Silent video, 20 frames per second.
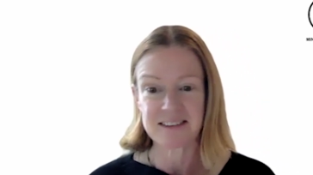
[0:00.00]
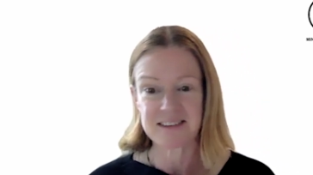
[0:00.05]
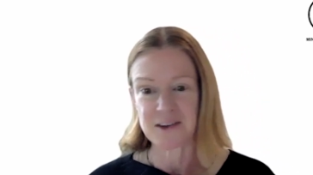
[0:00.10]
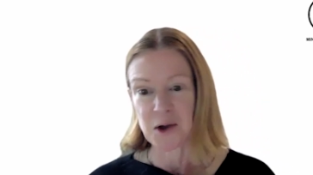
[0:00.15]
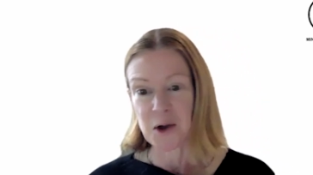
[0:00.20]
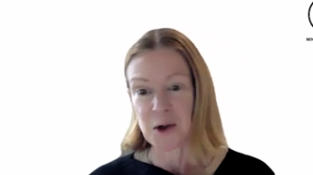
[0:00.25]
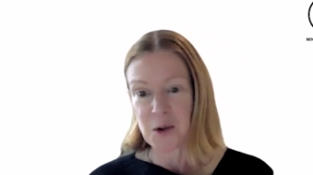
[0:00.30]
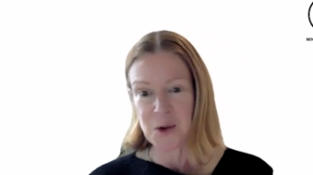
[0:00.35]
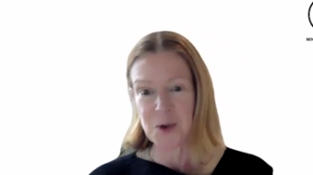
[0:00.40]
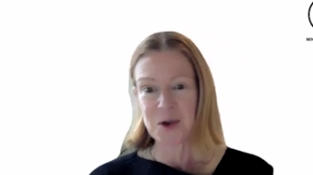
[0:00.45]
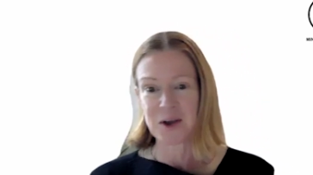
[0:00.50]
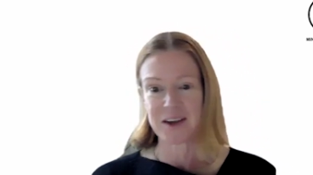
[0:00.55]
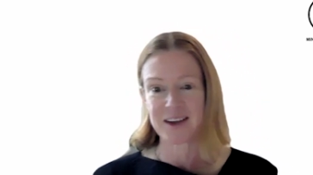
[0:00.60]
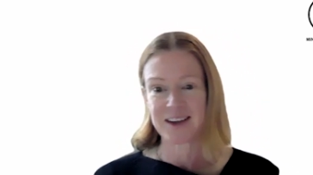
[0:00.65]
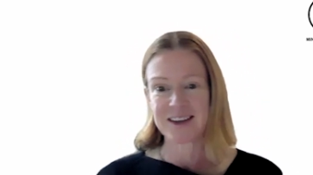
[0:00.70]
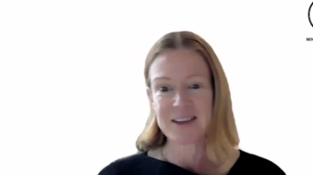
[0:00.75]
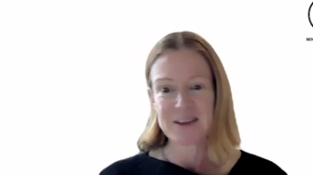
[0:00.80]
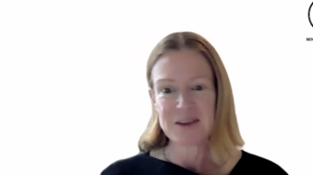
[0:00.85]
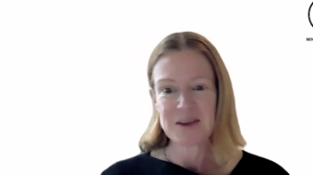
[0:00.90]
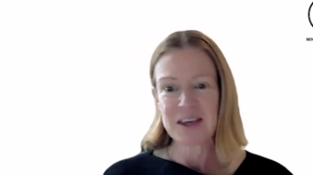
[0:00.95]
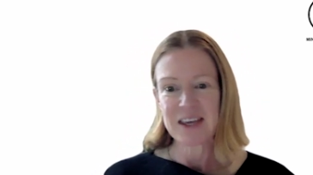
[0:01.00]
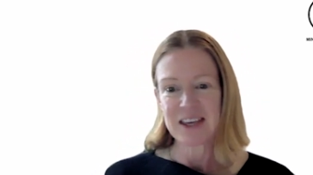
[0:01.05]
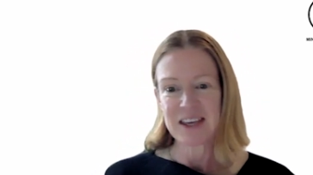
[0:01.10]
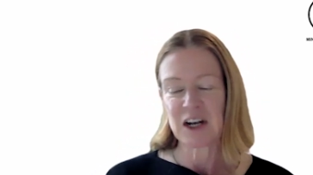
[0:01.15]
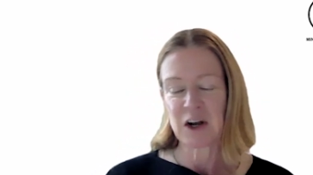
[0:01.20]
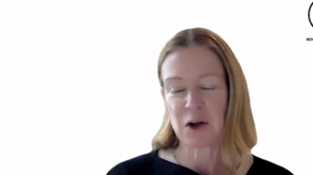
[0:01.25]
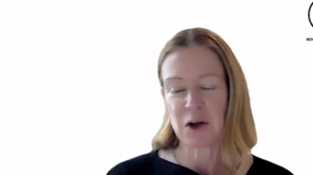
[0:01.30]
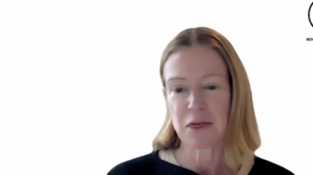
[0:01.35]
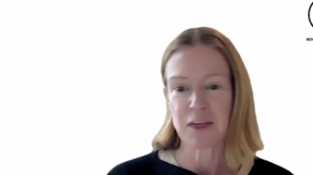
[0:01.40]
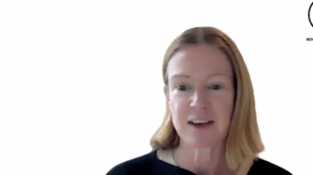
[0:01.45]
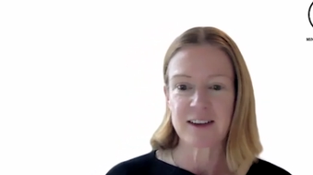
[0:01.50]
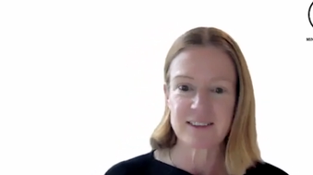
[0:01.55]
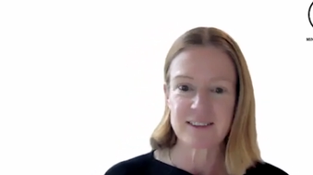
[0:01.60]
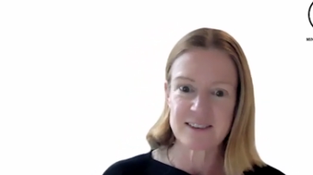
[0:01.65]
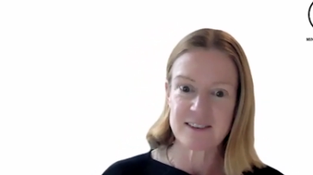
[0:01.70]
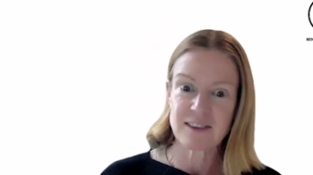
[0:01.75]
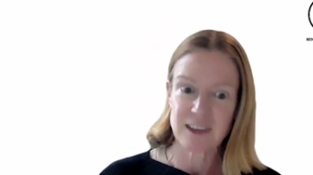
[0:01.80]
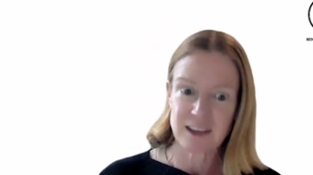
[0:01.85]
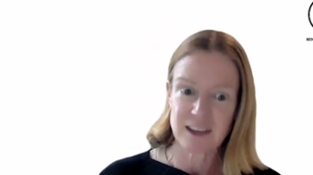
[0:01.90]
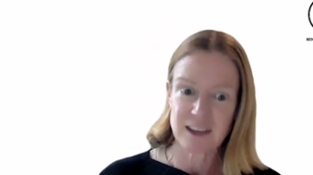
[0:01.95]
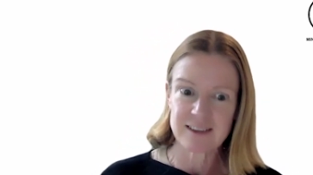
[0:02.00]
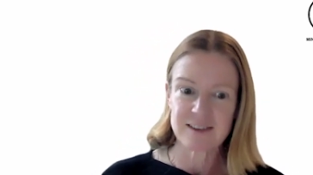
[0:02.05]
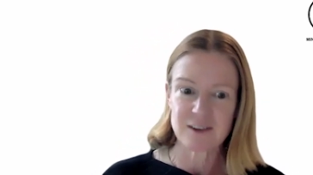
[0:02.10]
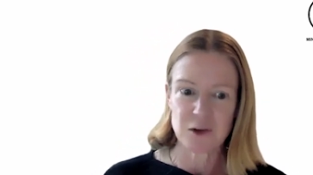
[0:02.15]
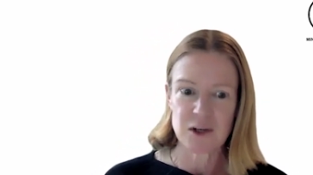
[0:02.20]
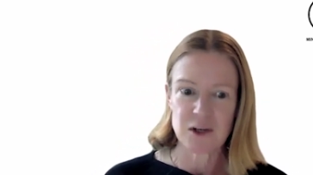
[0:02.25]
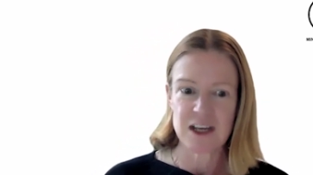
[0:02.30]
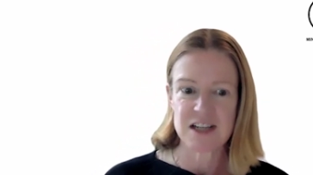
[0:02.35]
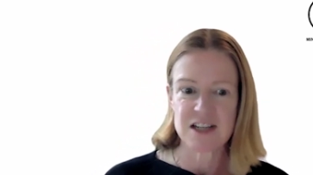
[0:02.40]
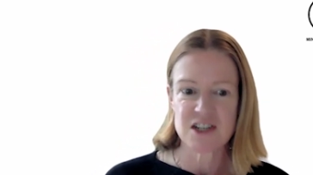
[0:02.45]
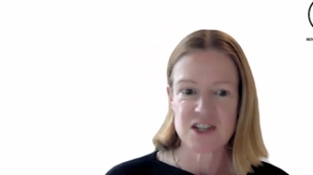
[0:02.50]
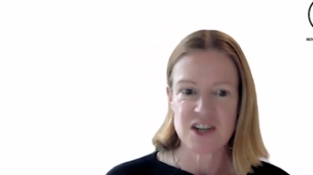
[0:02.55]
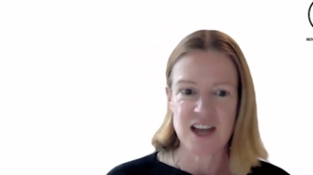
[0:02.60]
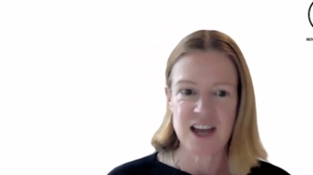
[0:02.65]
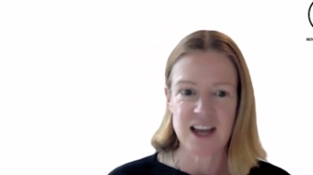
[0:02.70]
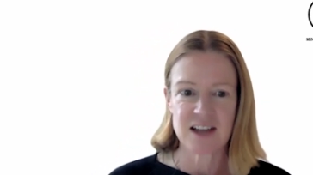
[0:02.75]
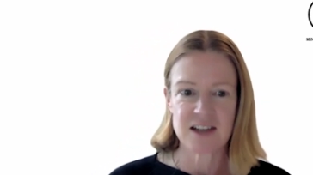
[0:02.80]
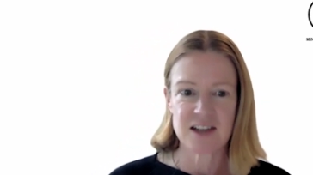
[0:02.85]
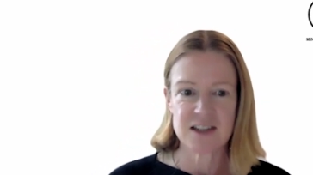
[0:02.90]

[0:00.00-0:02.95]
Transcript: So, things do need to change.